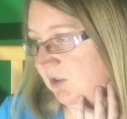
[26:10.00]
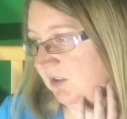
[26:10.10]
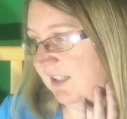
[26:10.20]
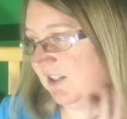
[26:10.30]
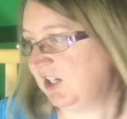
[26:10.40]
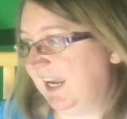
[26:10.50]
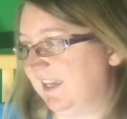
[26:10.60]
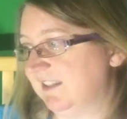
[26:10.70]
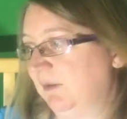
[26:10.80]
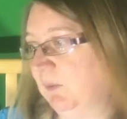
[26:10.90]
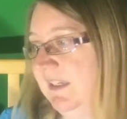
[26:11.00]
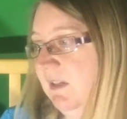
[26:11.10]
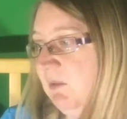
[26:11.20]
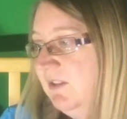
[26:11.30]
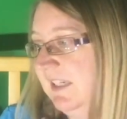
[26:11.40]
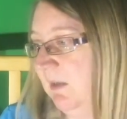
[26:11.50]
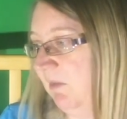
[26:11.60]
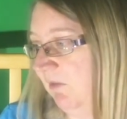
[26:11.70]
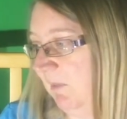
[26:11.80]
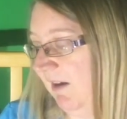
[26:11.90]
such as the Whitney Museum
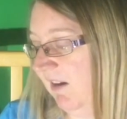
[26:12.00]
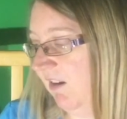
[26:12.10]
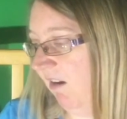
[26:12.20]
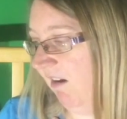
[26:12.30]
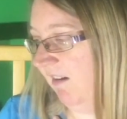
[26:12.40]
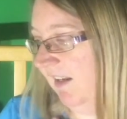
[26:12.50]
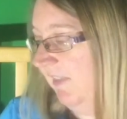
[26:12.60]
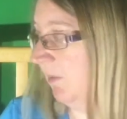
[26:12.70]
of American Art and the